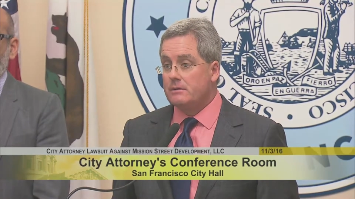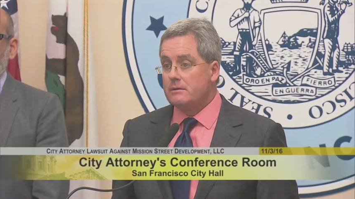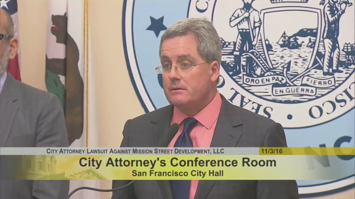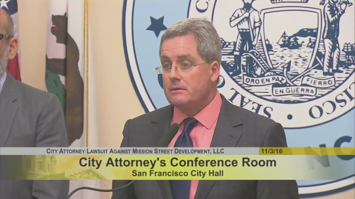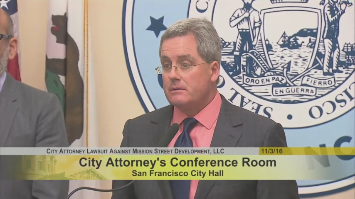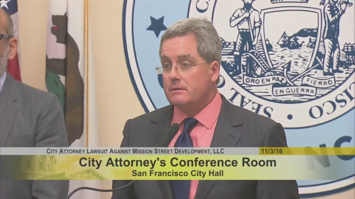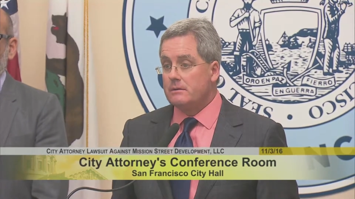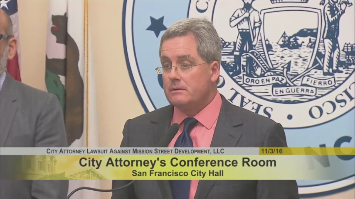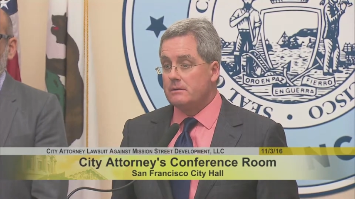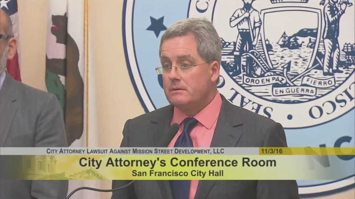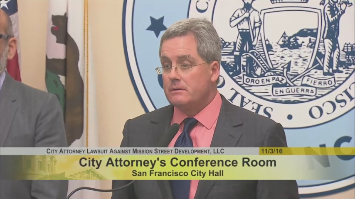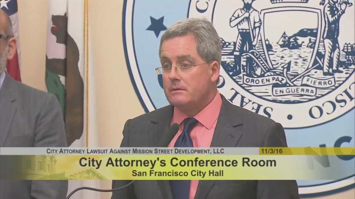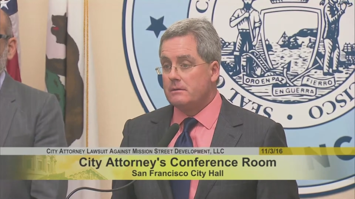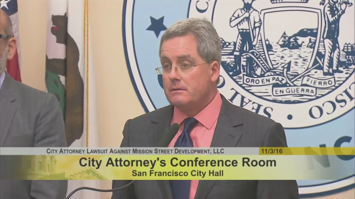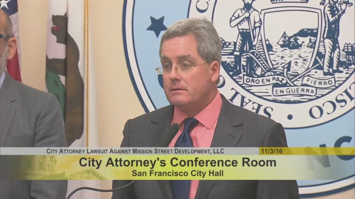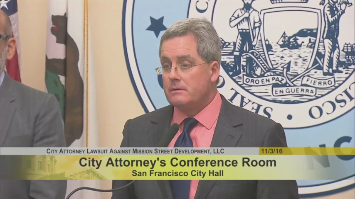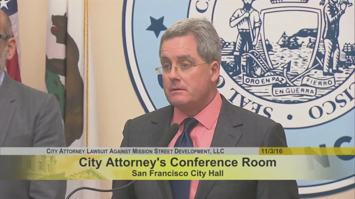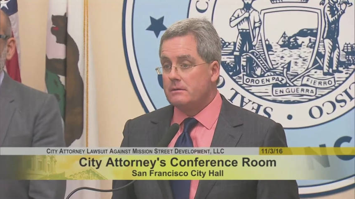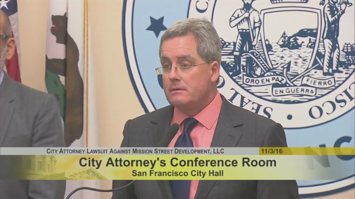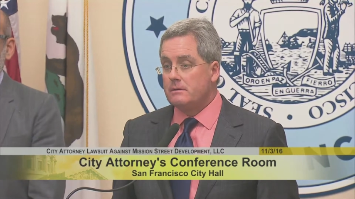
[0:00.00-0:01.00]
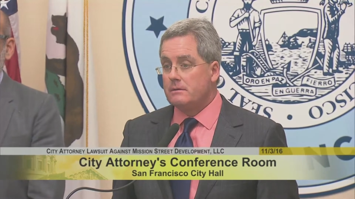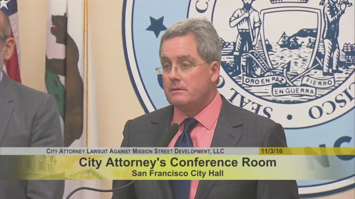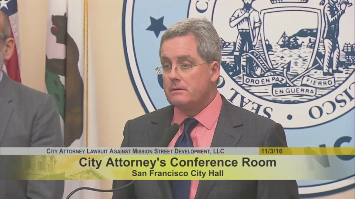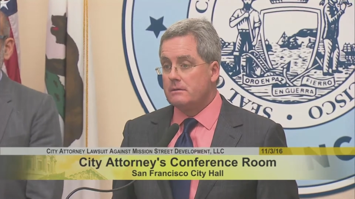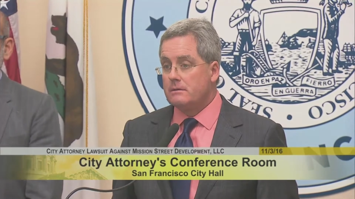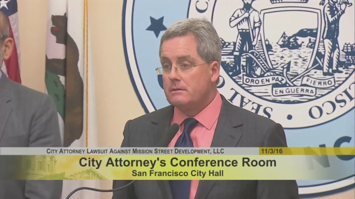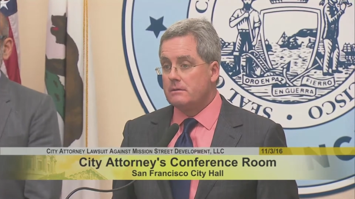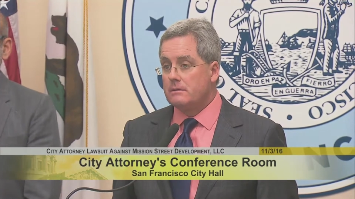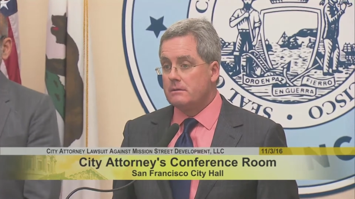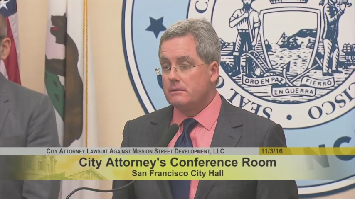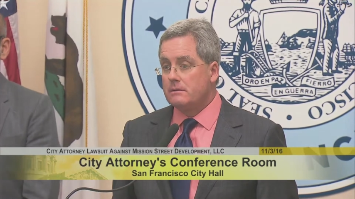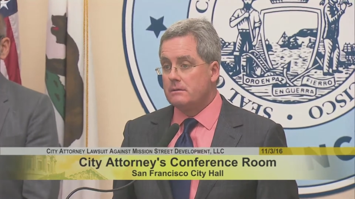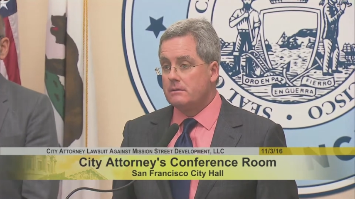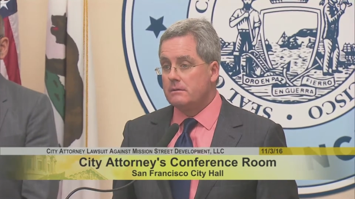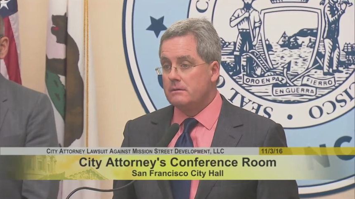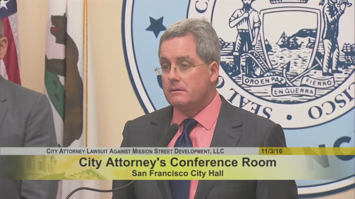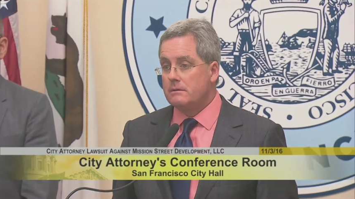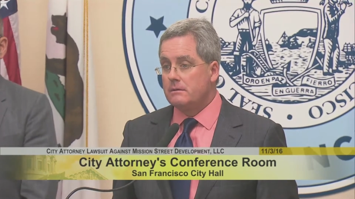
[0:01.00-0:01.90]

(silence)